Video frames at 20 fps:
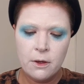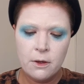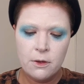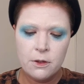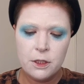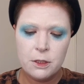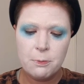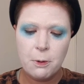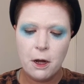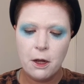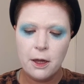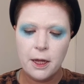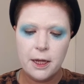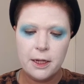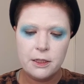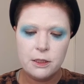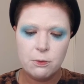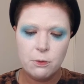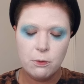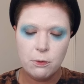
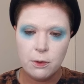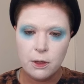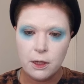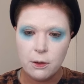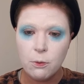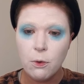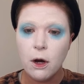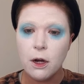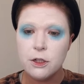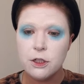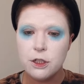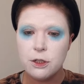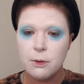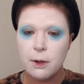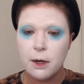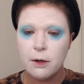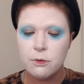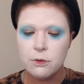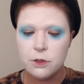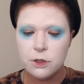Spotlights will really wash you
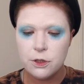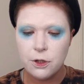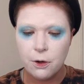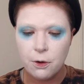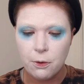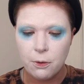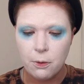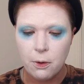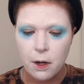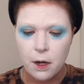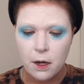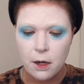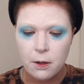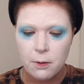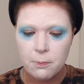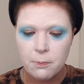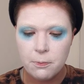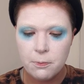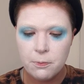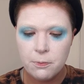out, so
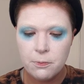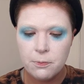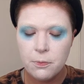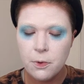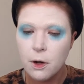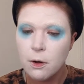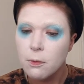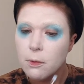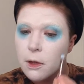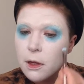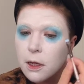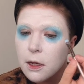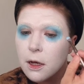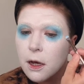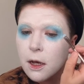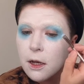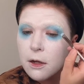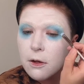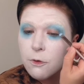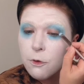a really
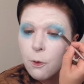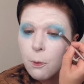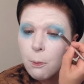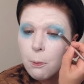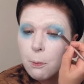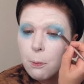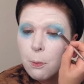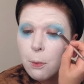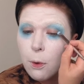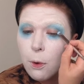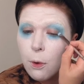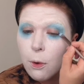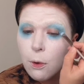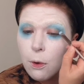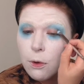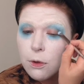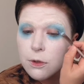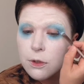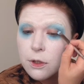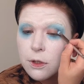kind of
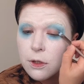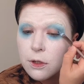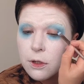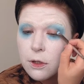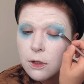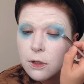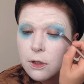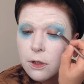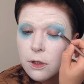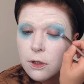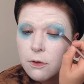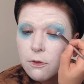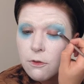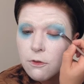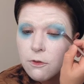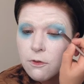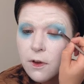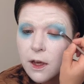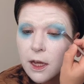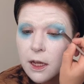bold
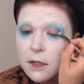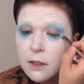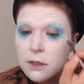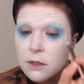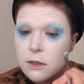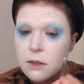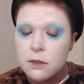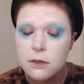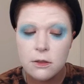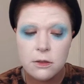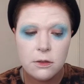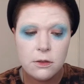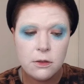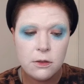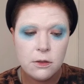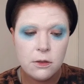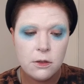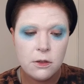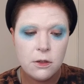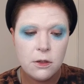face
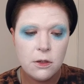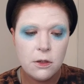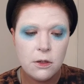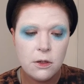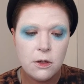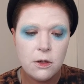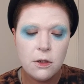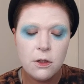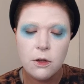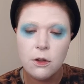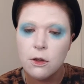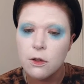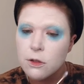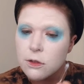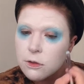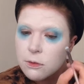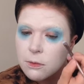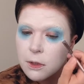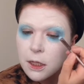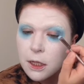
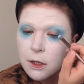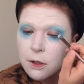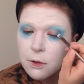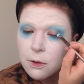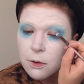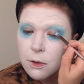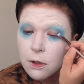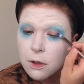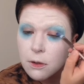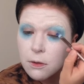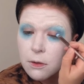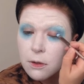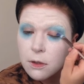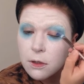looks really cool.